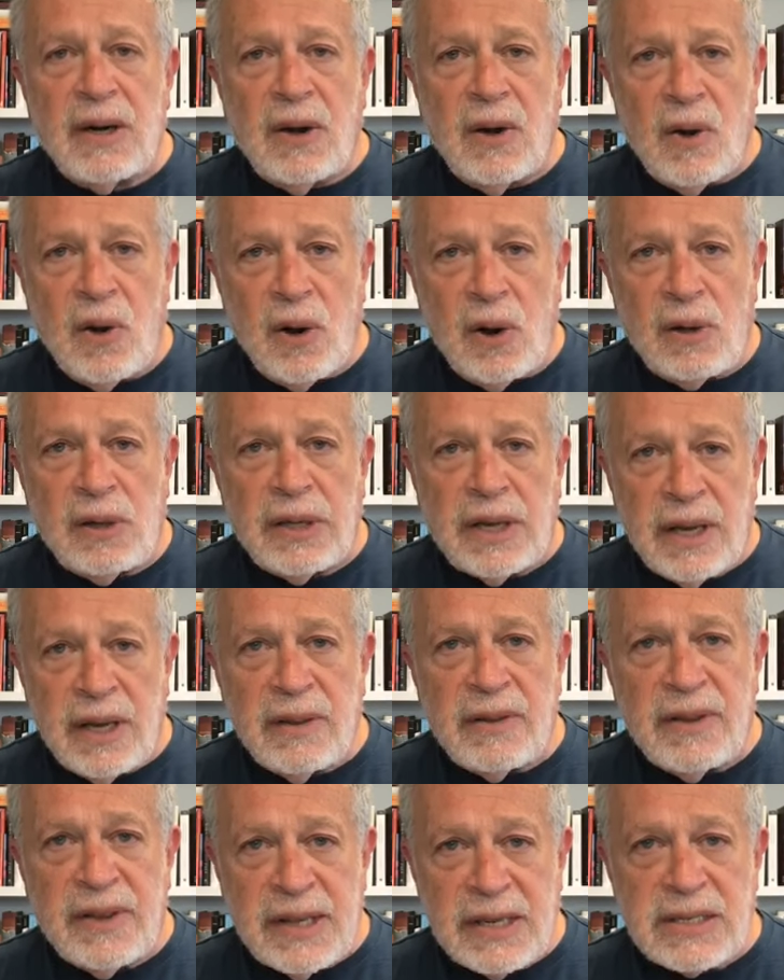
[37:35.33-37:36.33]
all
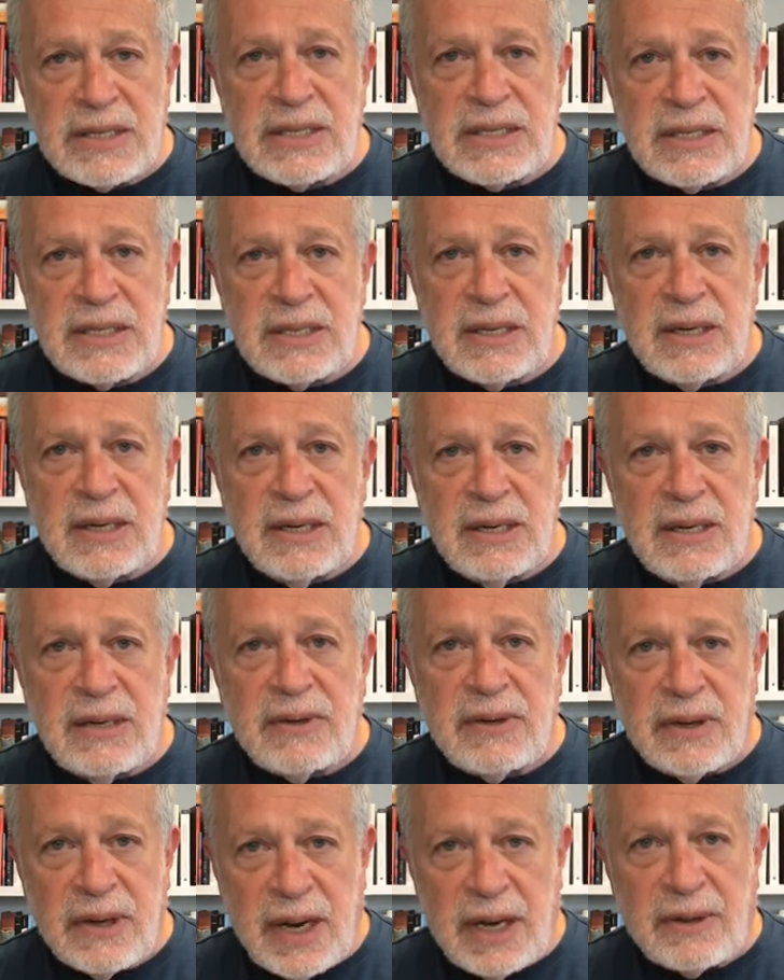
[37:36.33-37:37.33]
in this
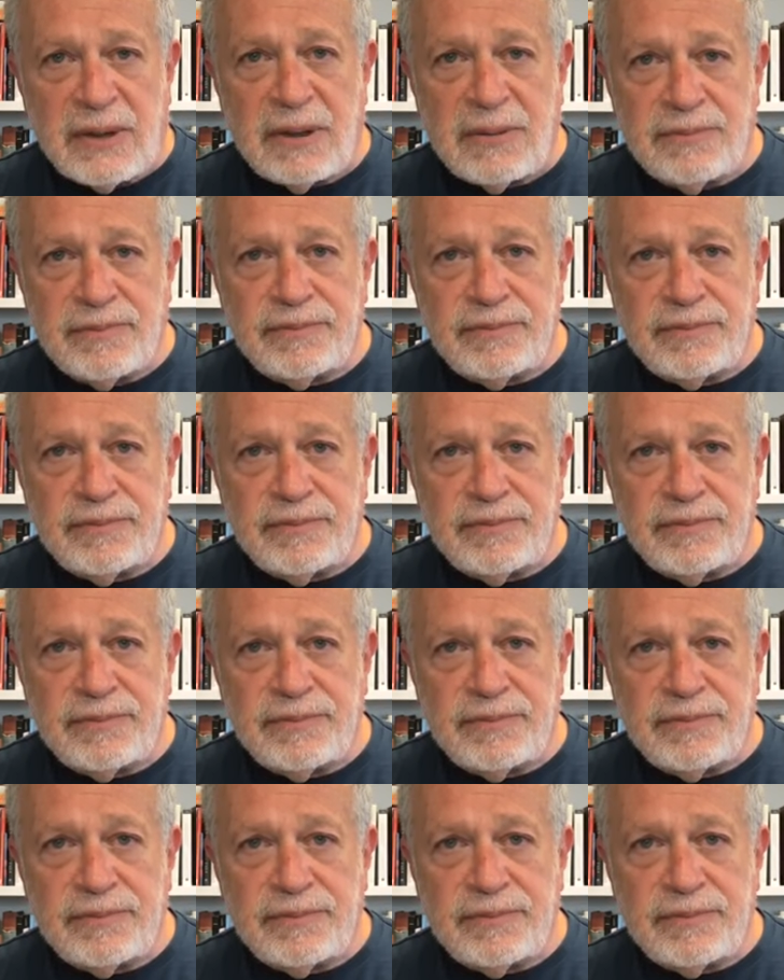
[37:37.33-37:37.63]
together.